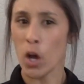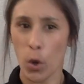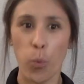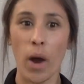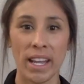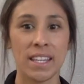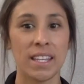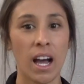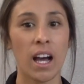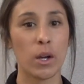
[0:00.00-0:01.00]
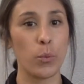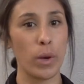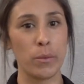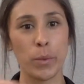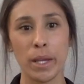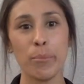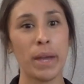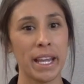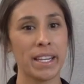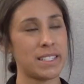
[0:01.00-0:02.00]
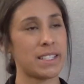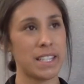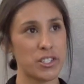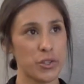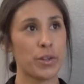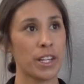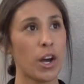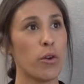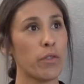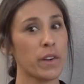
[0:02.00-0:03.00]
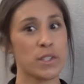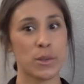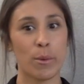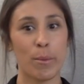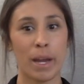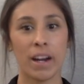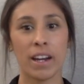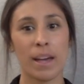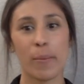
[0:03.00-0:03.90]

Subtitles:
quite young when we made the journey over to America,